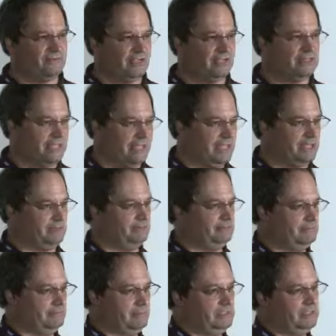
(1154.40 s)
done that.
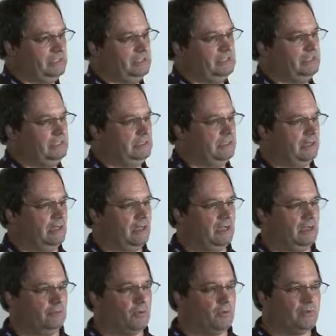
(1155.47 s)
But